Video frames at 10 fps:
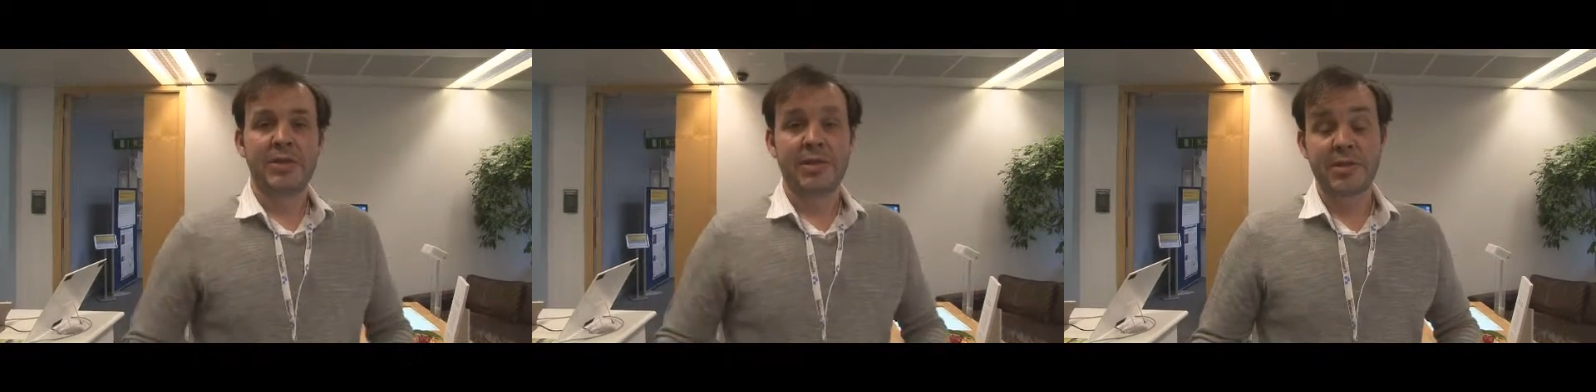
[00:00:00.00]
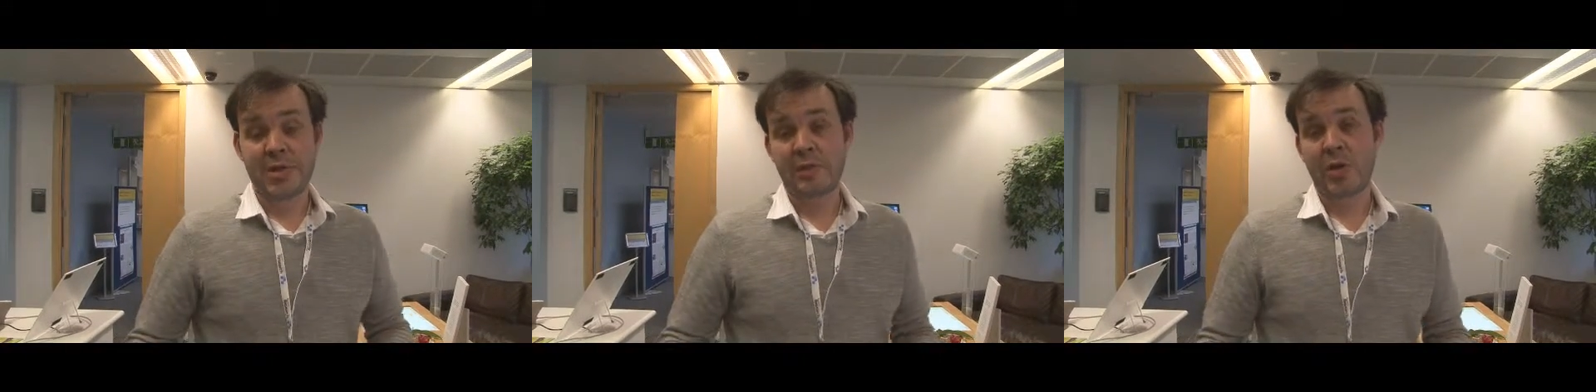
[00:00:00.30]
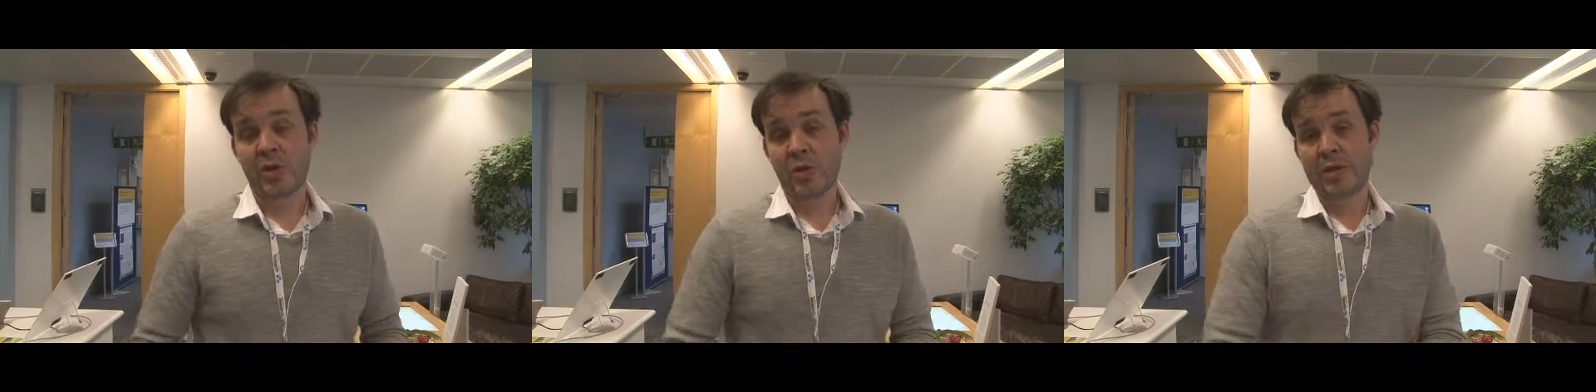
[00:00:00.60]
So this theme
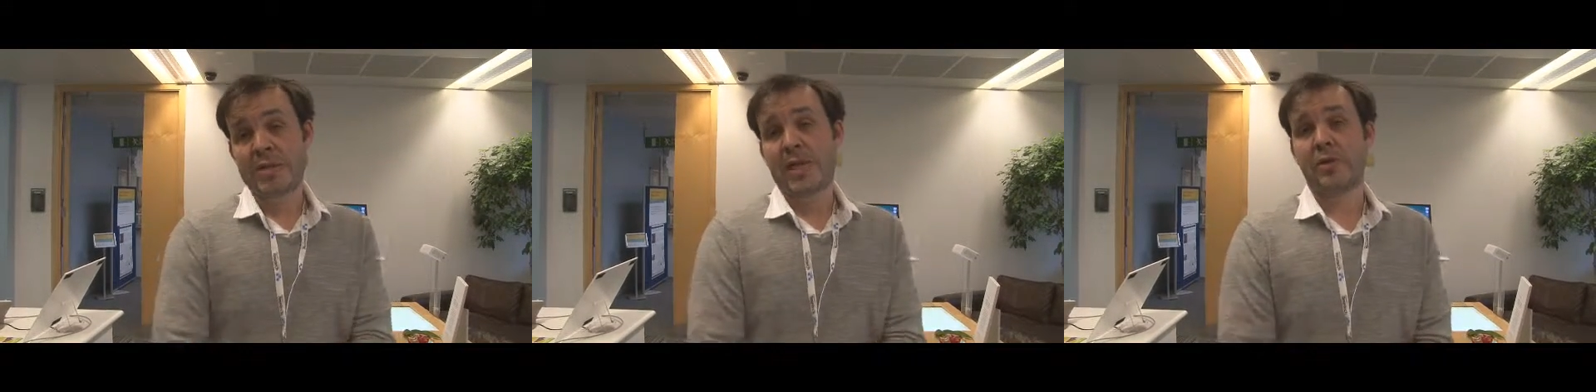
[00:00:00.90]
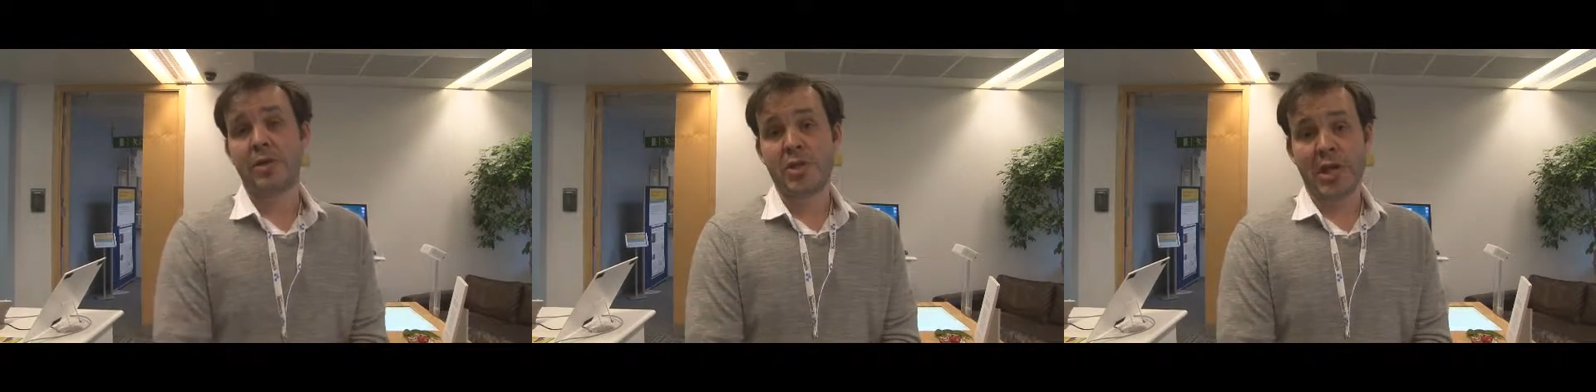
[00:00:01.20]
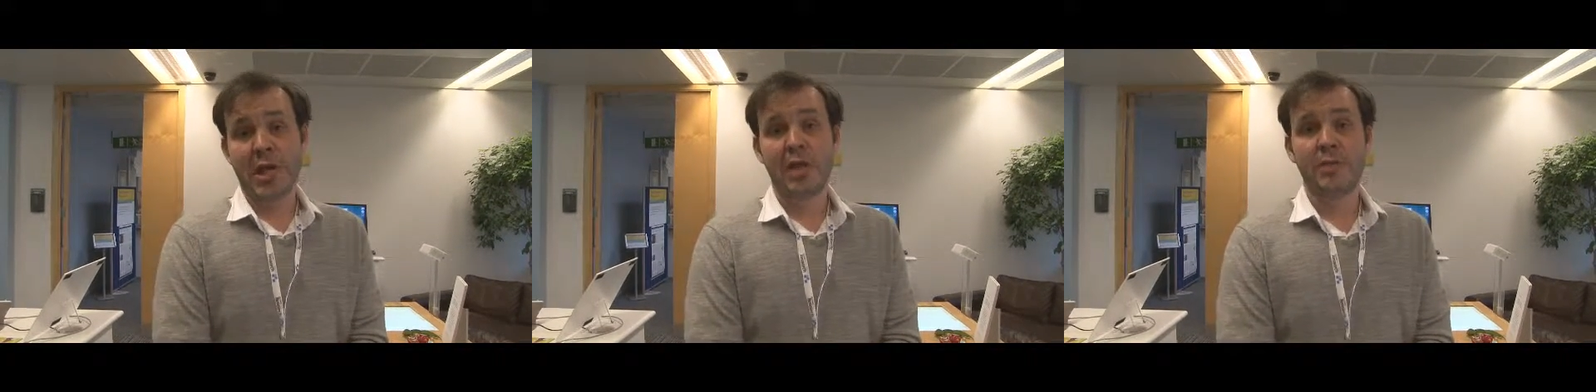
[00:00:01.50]
we're calling
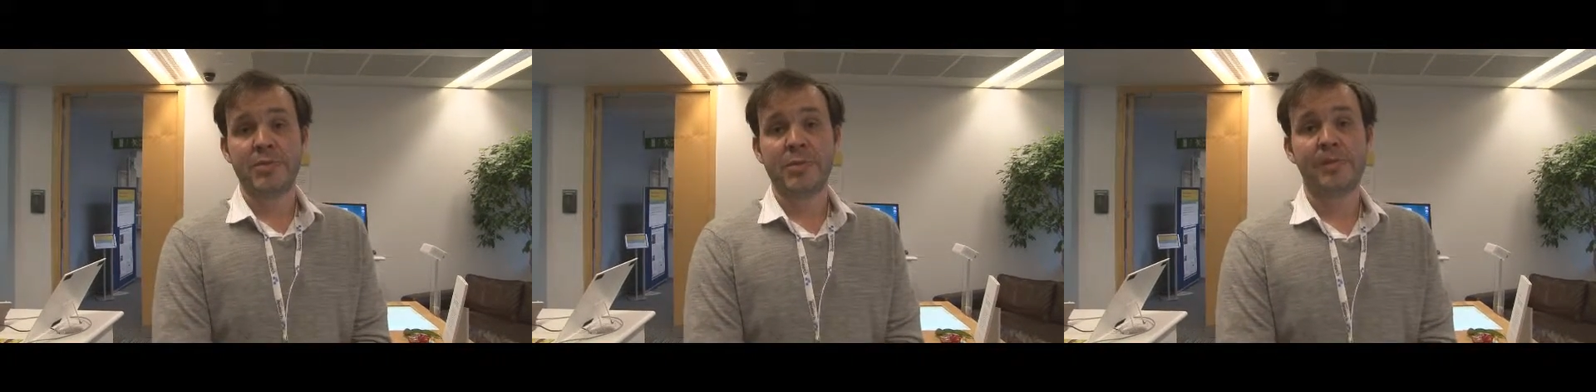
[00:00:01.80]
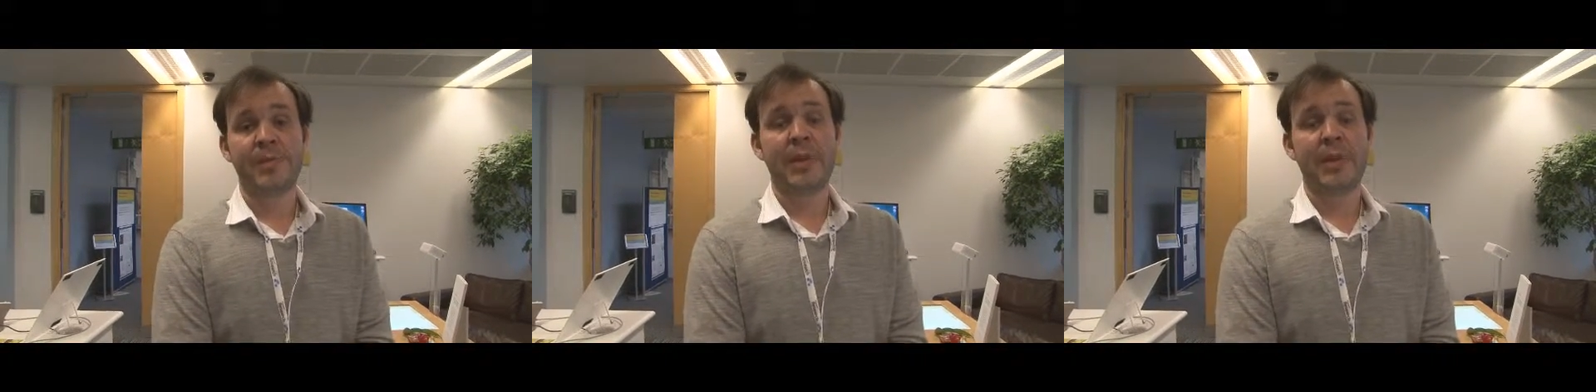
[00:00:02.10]
technology heirlooms.